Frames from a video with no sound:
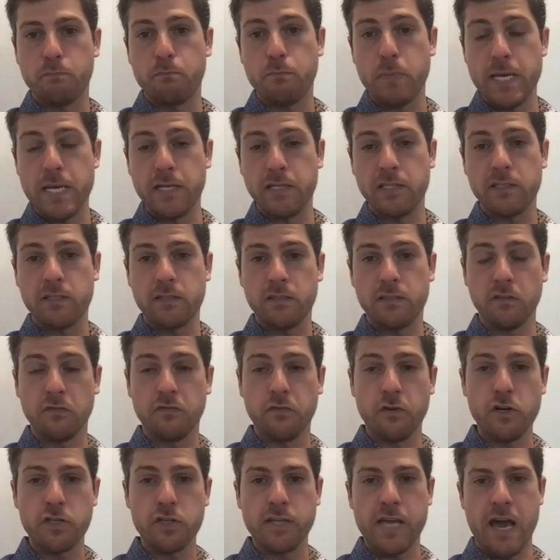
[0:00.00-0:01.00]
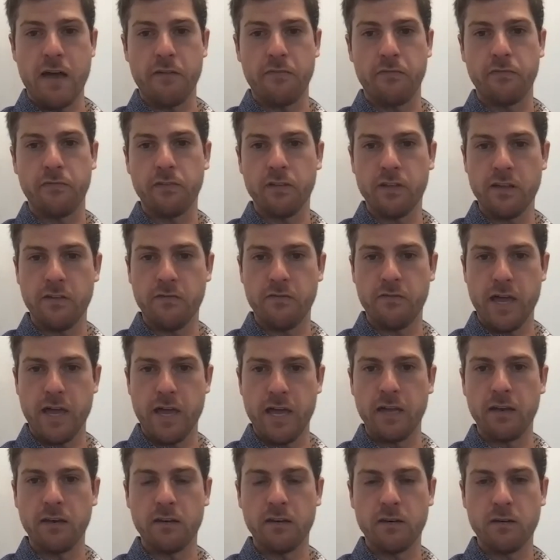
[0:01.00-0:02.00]
piece, the first half of
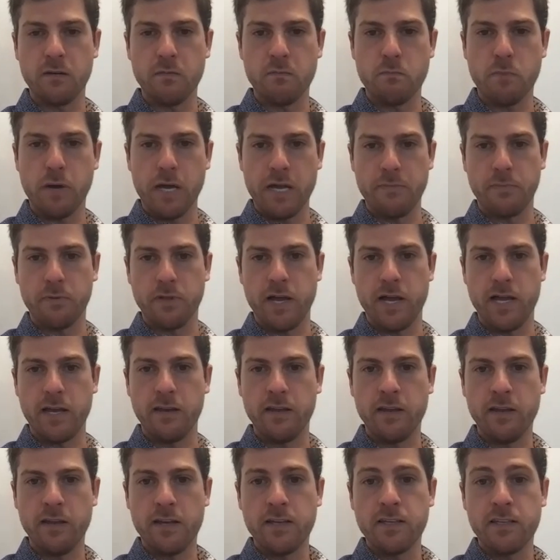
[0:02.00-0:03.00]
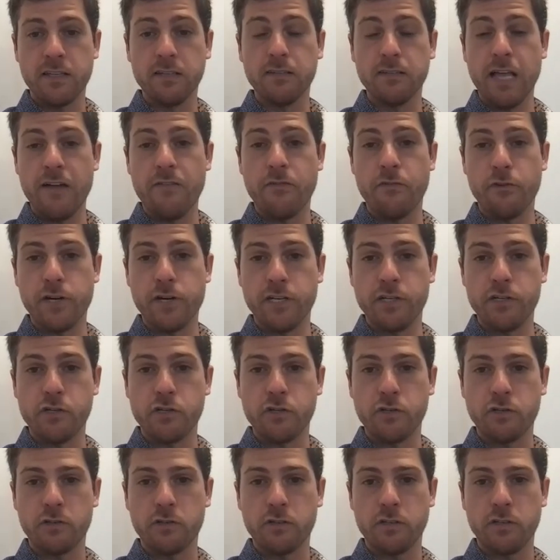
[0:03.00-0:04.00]
that pipeline, to
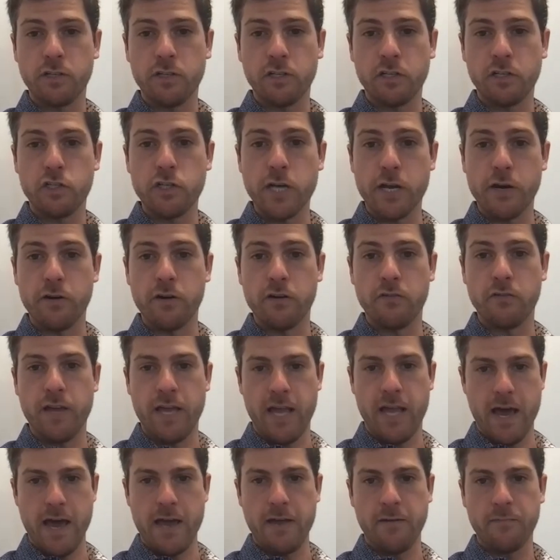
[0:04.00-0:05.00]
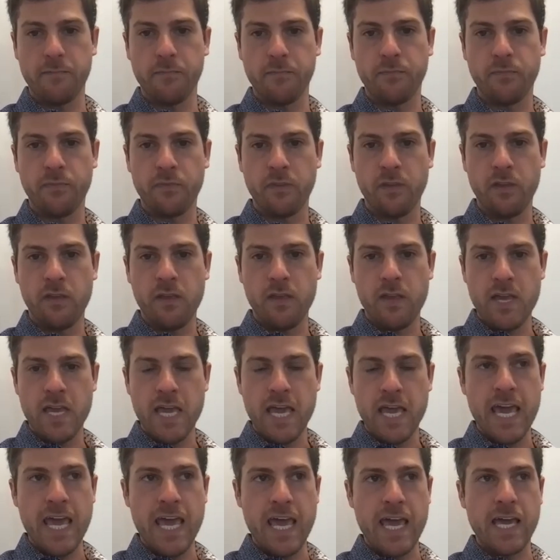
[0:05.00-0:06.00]
leverage generative AI.
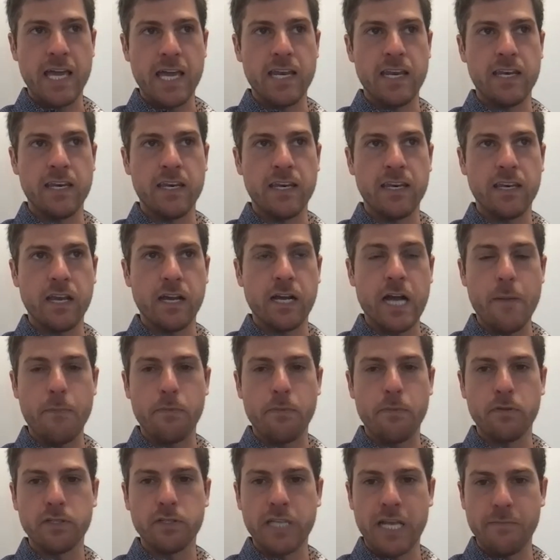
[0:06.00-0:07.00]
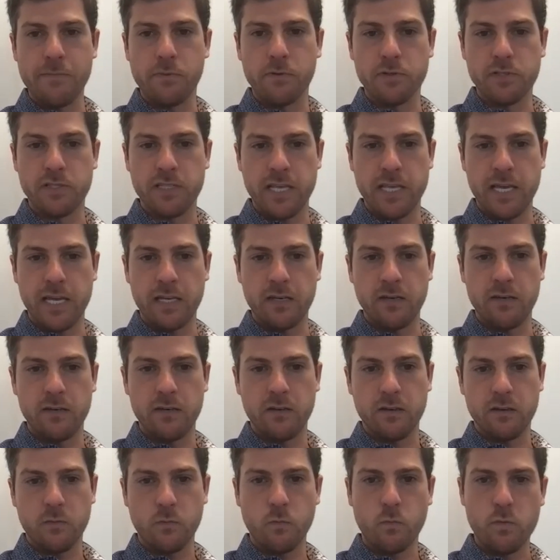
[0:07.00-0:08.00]
And a couple examples that
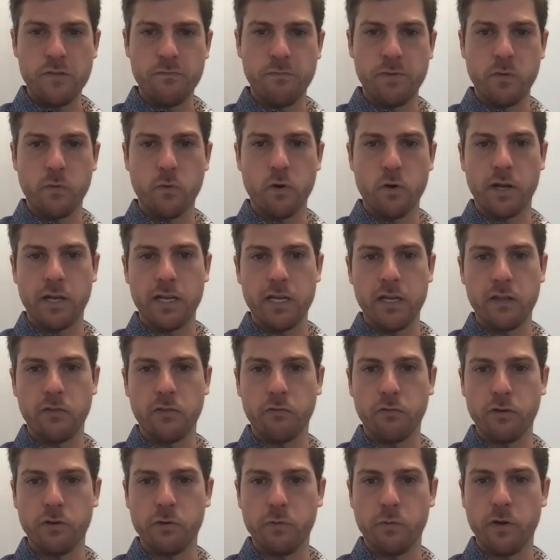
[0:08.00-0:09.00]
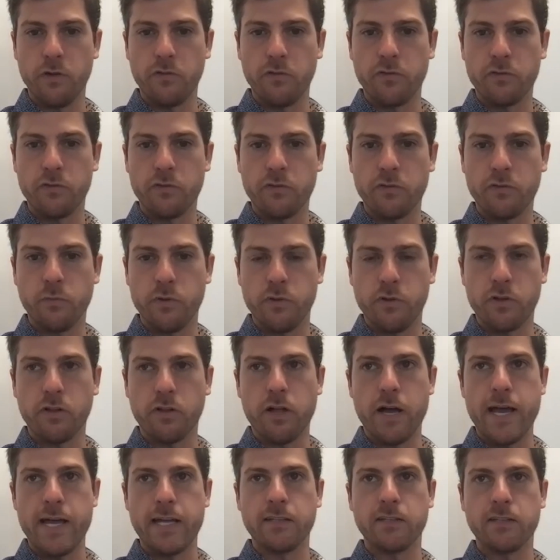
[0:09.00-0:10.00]
we've been working through with
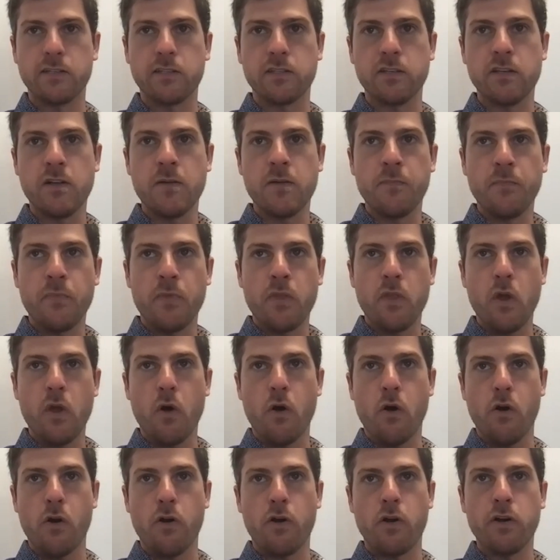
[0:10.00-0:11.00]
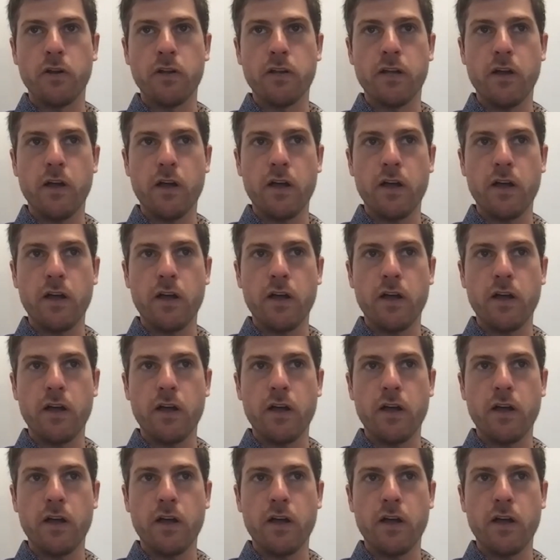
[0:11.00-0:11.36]
clients are